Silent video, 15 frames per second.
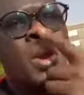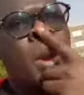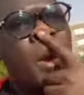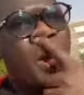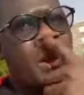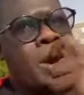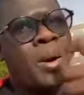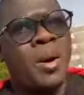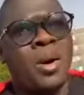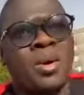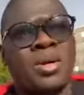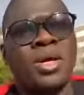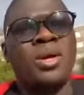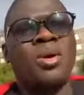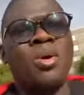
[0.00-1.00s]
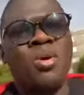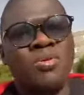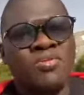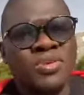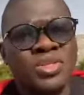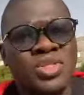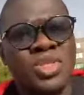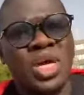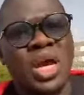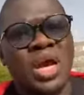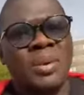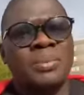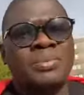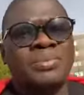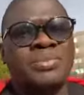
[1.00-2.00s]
And then over time,